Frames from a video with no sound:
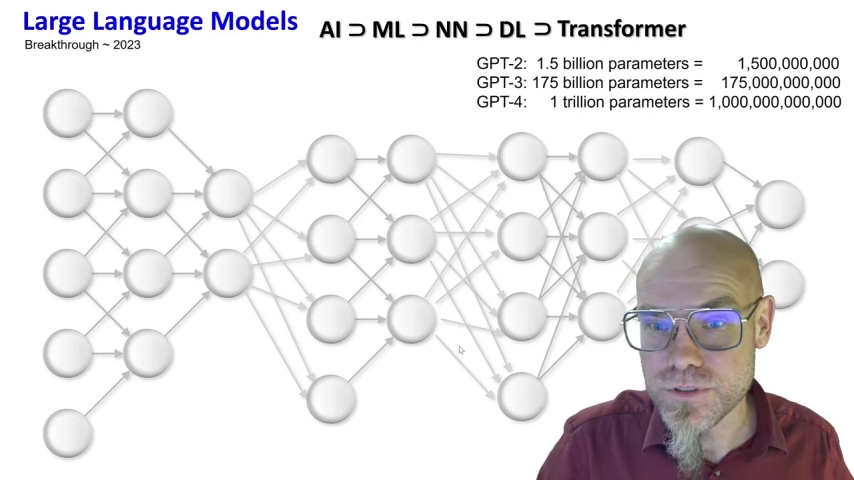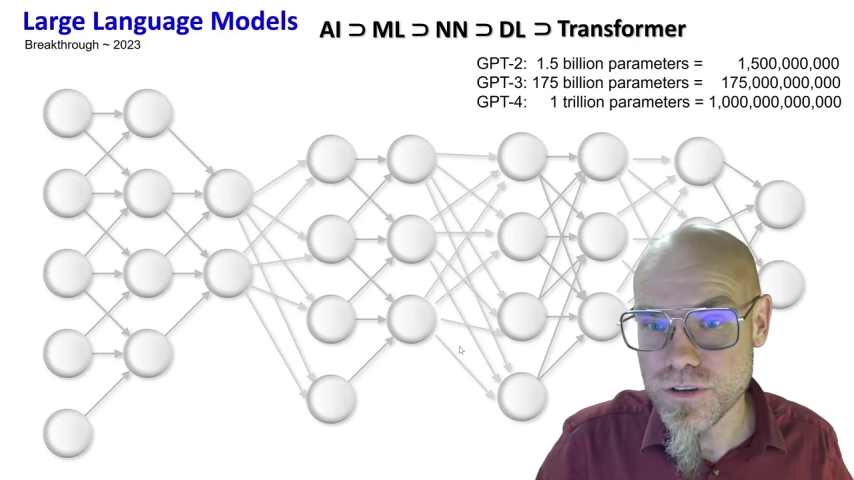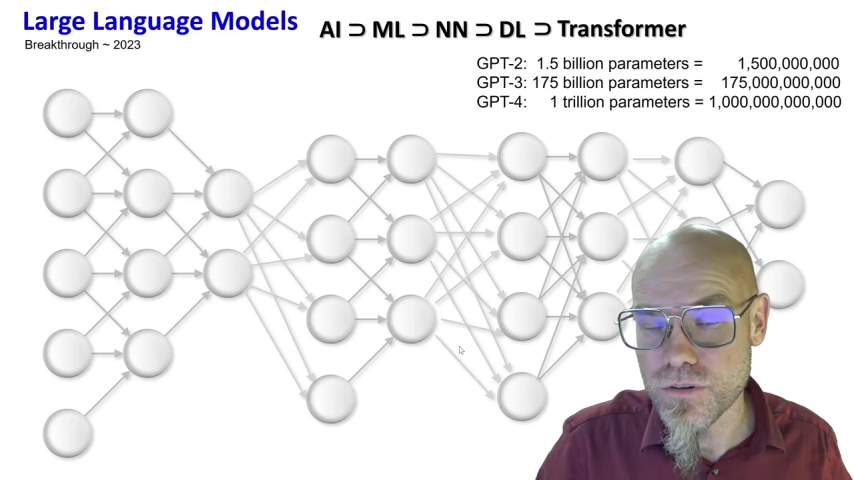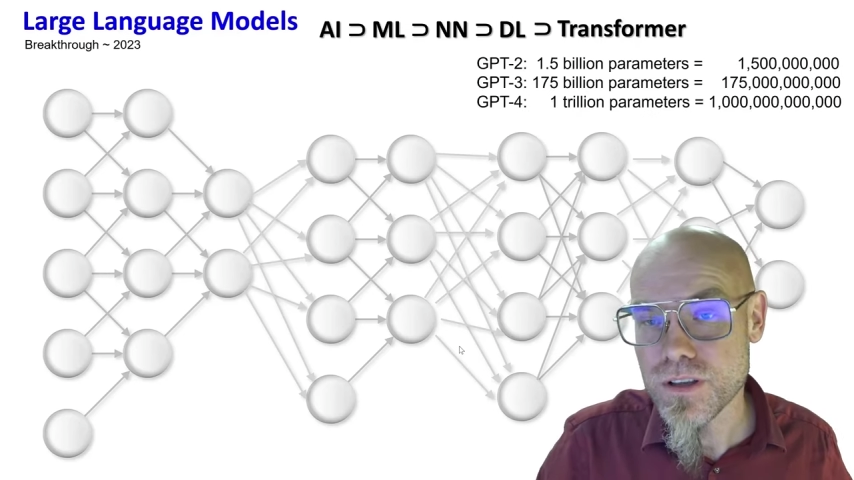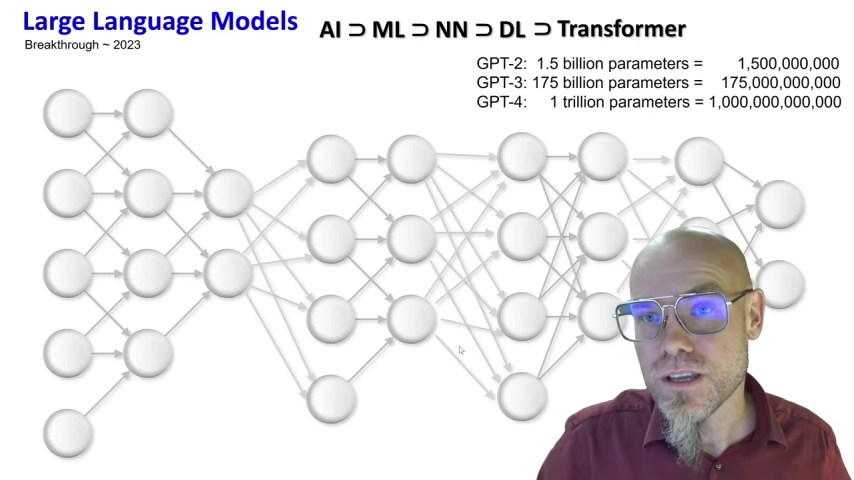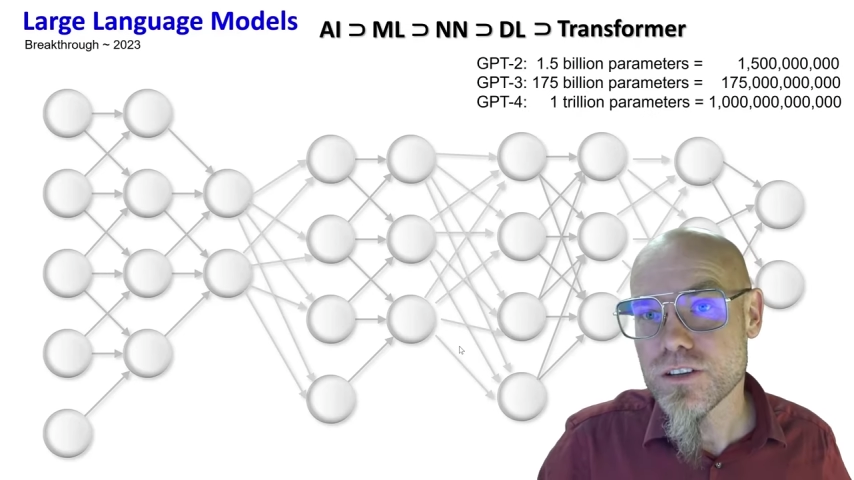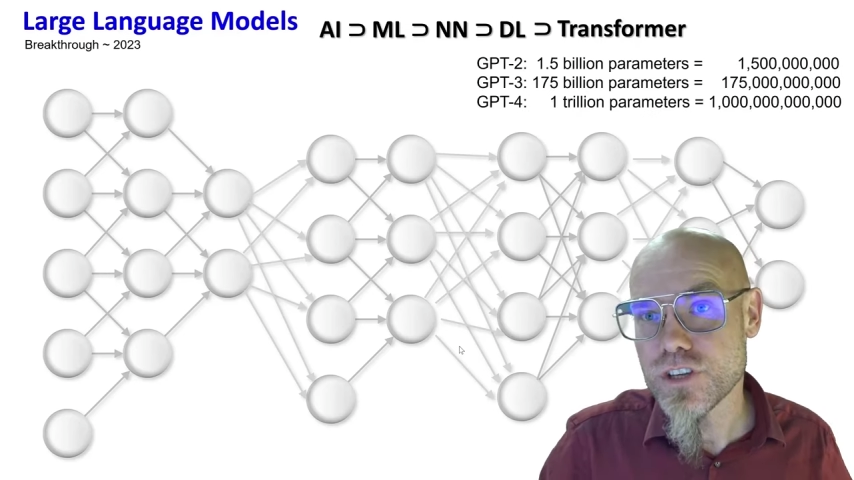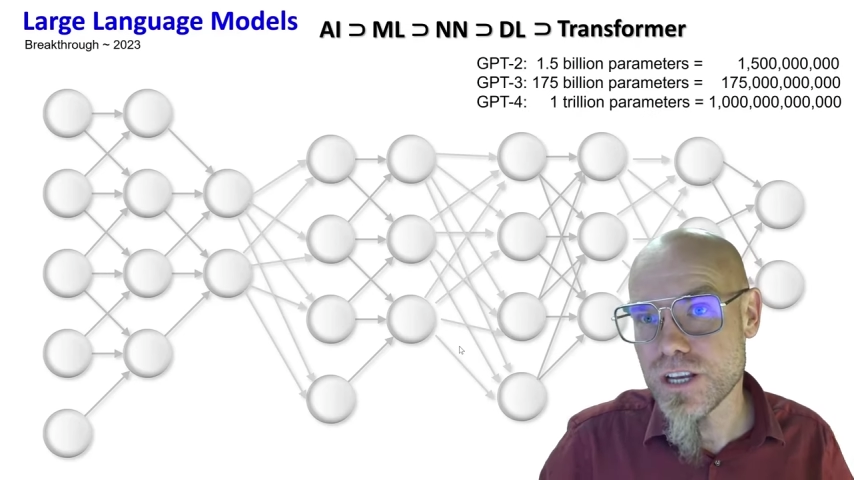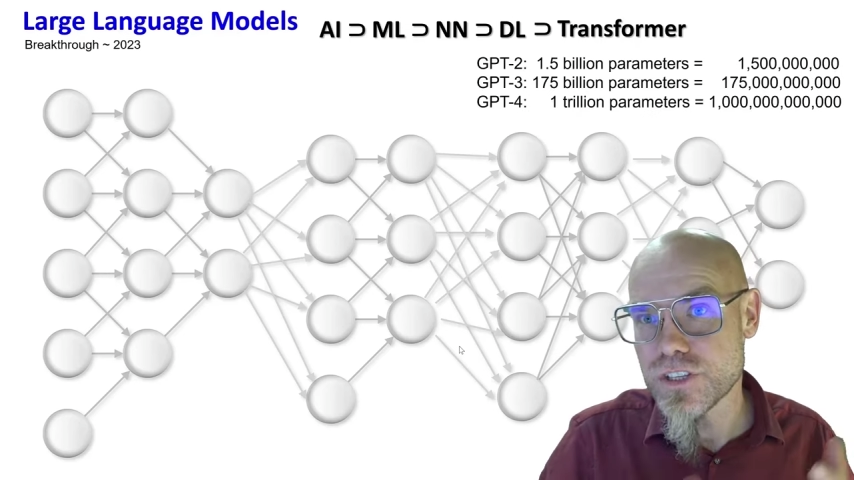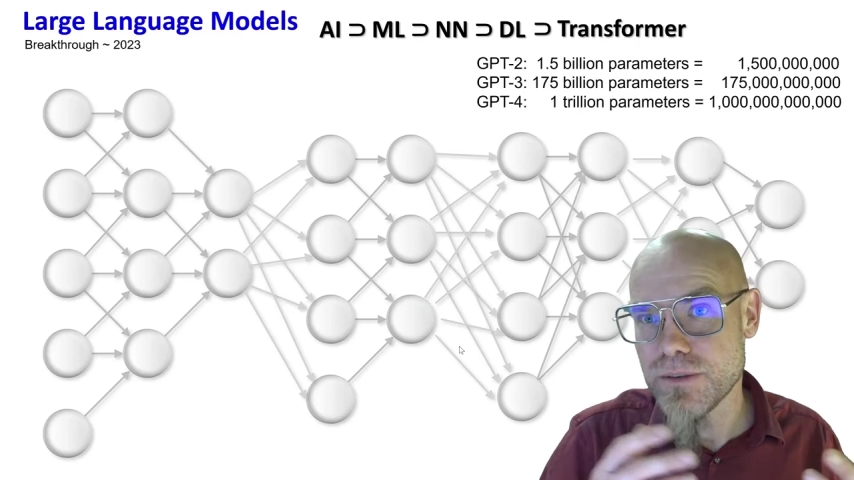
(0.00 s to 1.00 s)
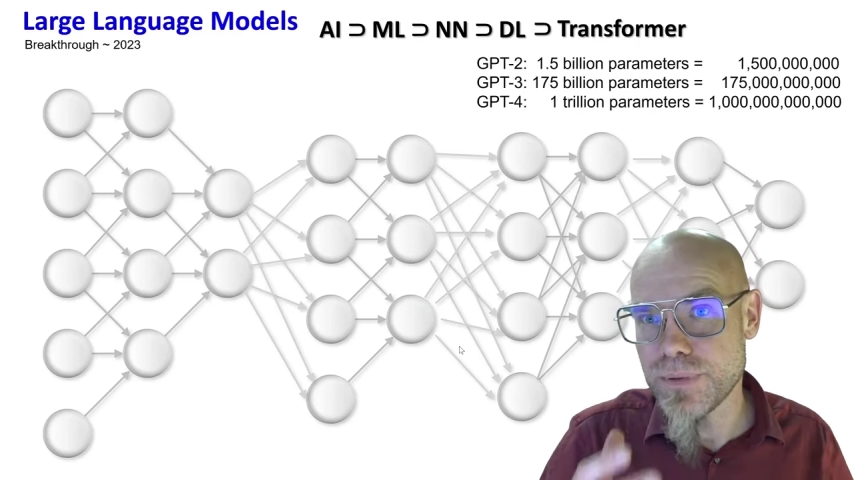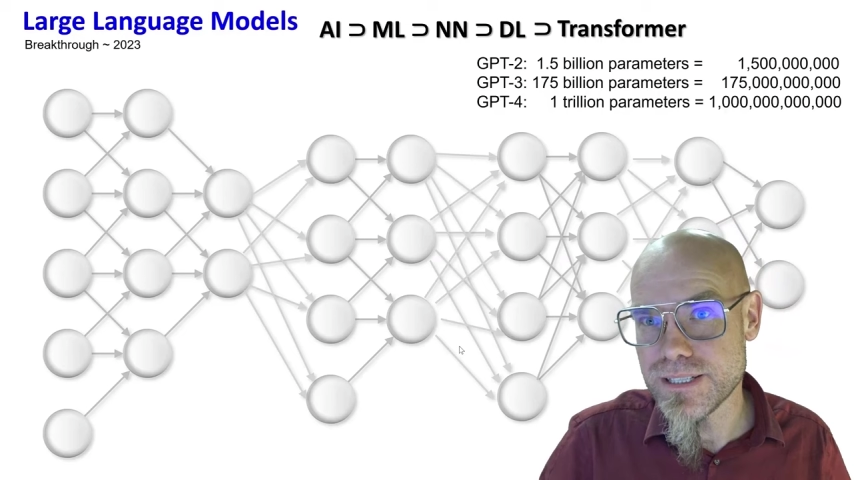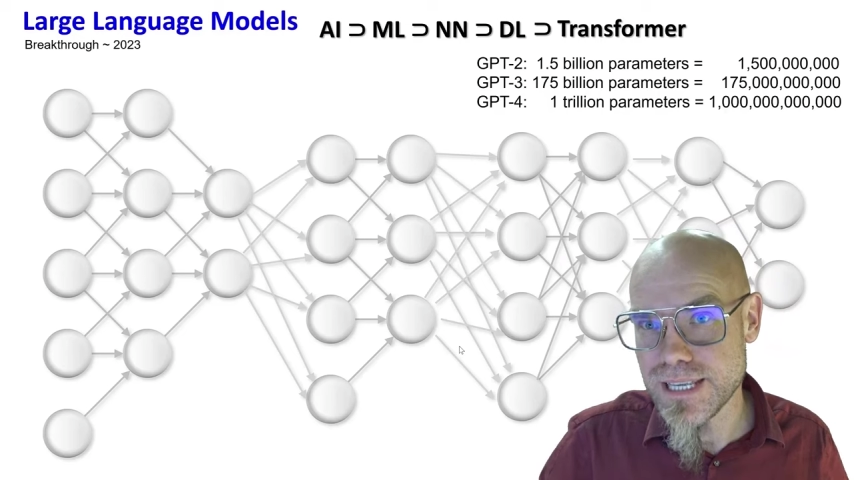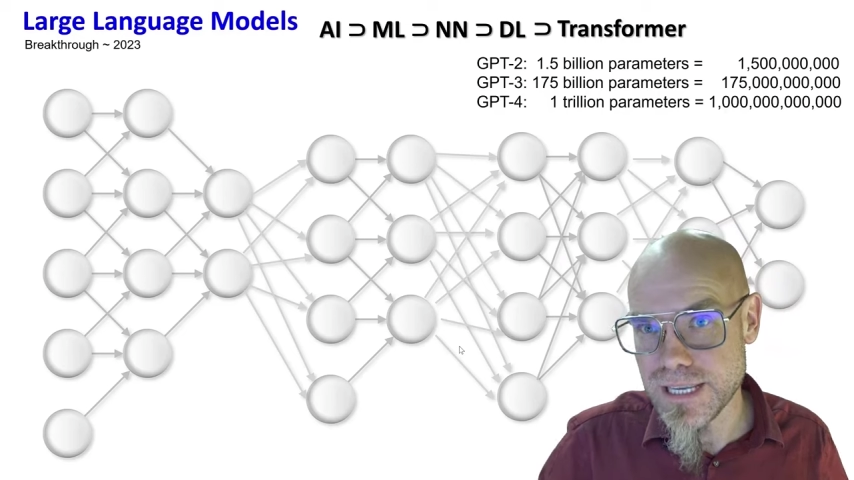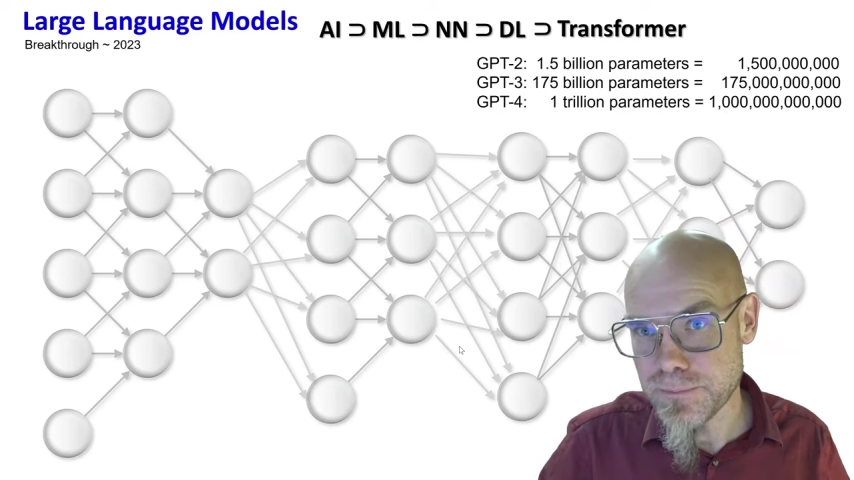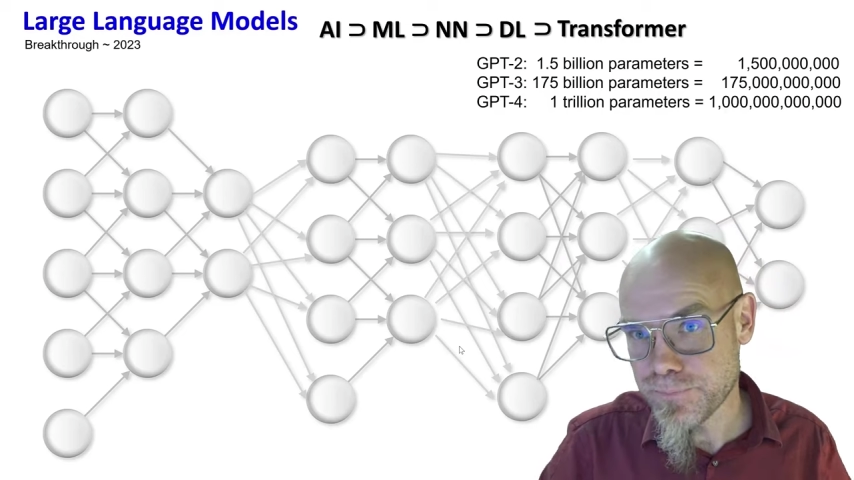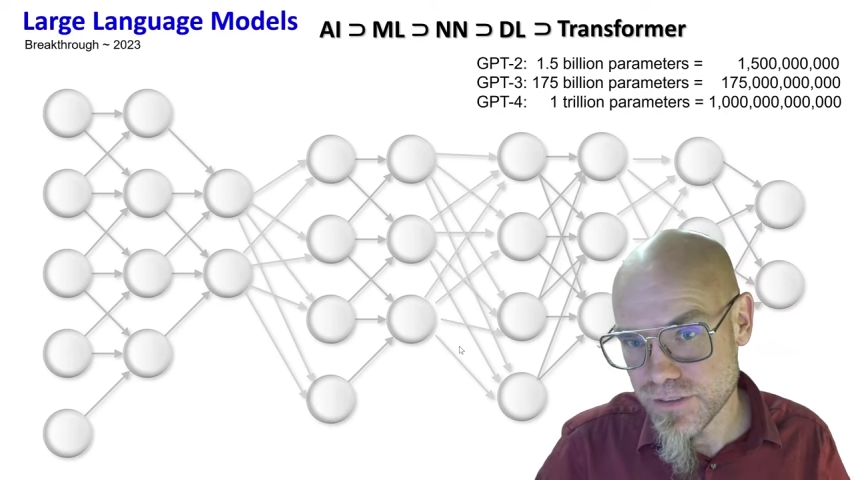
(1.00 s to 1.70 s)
So ChatGPT